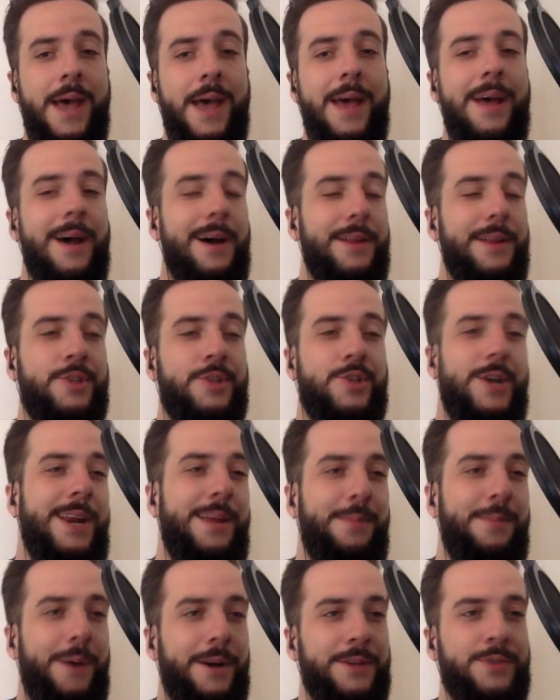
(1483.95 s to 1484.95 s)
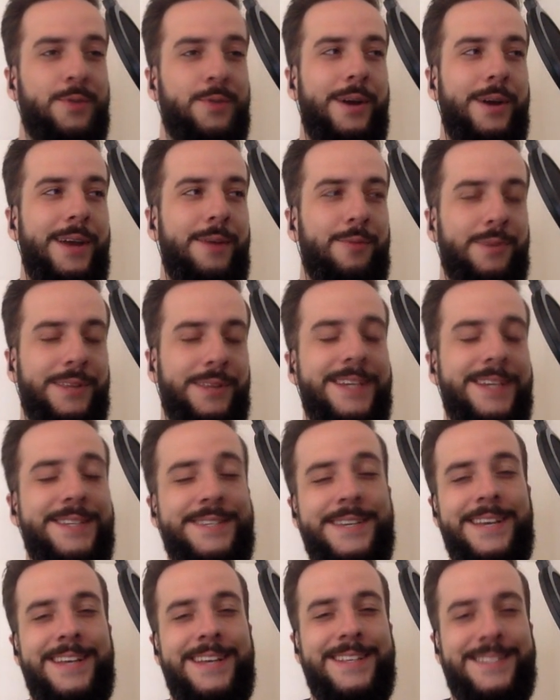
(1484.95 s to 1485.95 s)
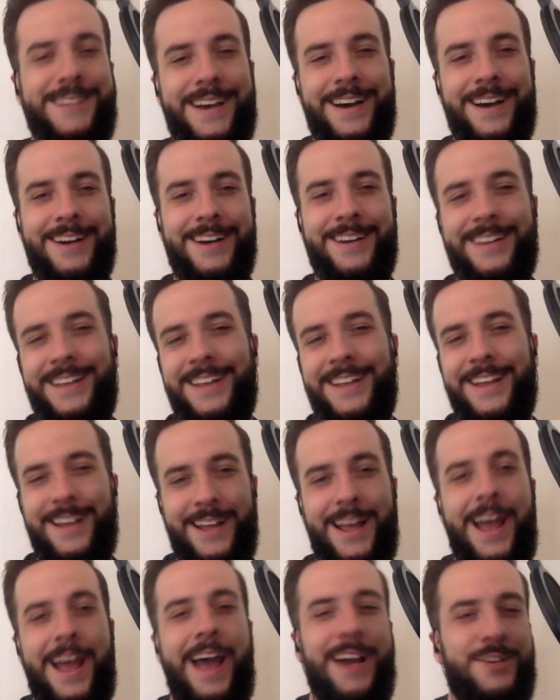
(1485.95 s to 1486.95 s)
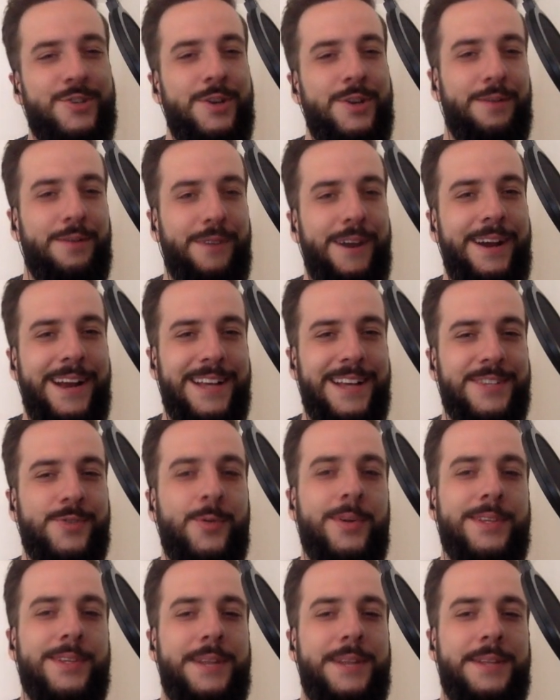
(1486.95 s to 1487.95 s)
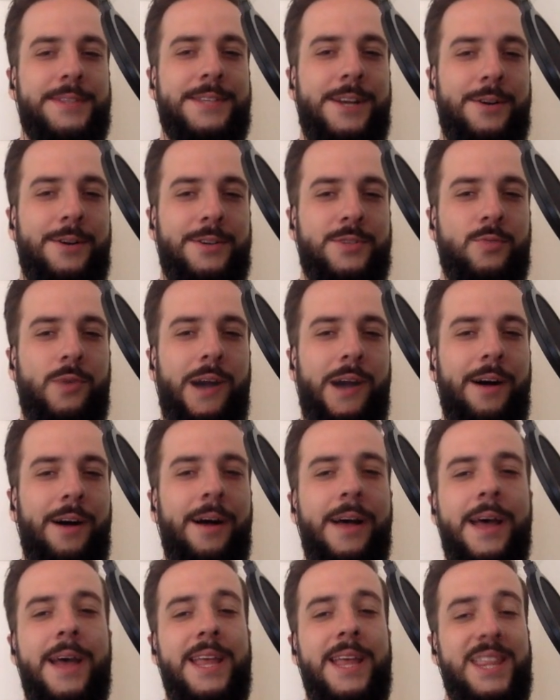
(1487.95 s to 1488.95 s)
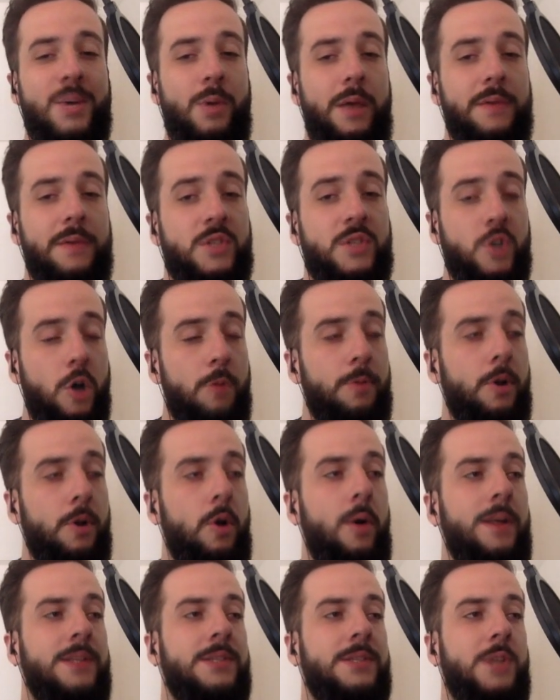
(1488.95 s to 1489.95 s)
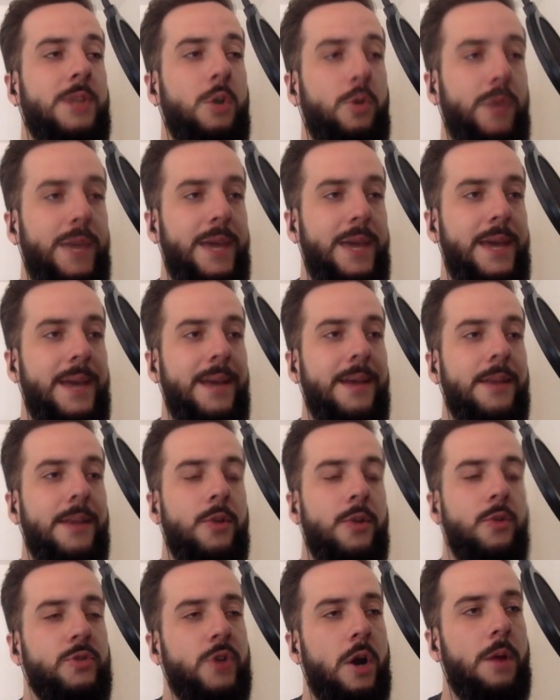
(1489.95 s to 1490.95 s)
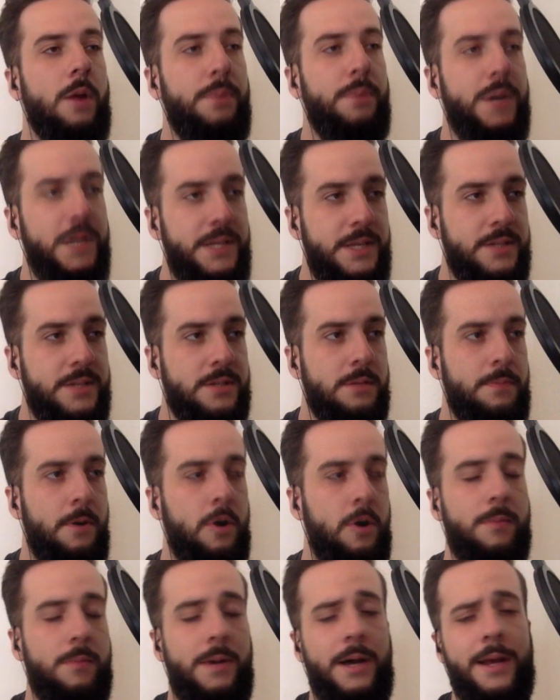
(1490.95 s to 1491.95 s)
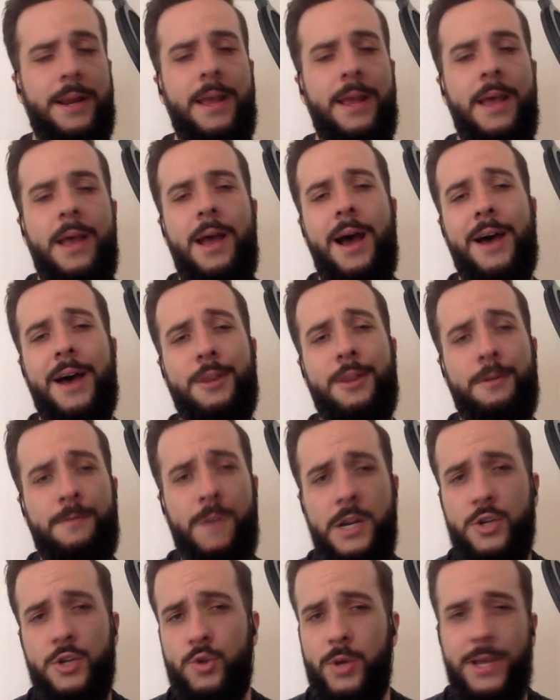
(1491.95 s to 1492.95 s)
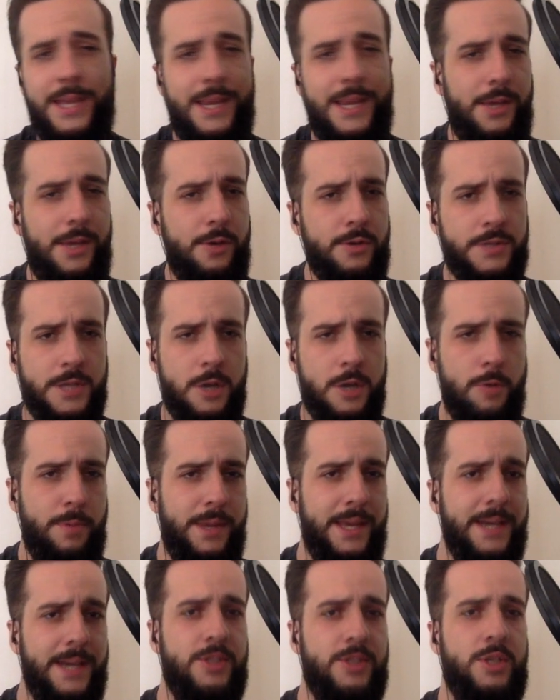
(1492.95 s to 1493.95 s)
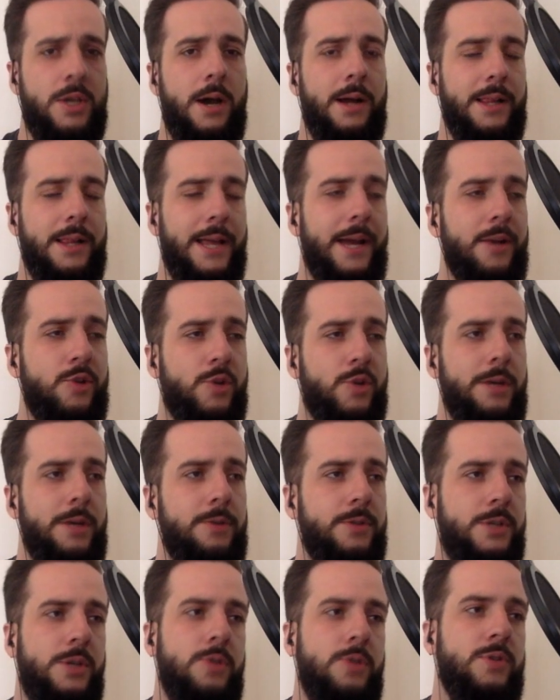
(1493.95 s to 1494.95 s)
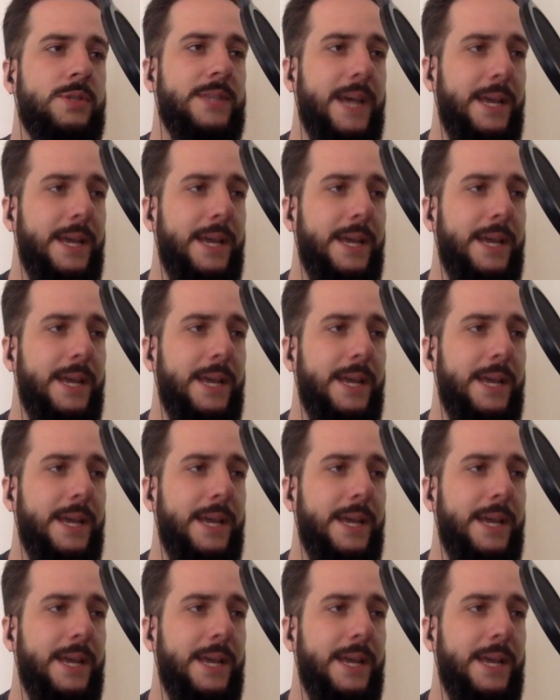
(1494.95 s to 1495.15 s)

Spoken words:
The shiny ball toy release is actually a very nice coincidence there as well. Then we have Slowbro and Slowking. Those are pretty decent Pokemon. They're very tricky to use though, because a lot of trainers use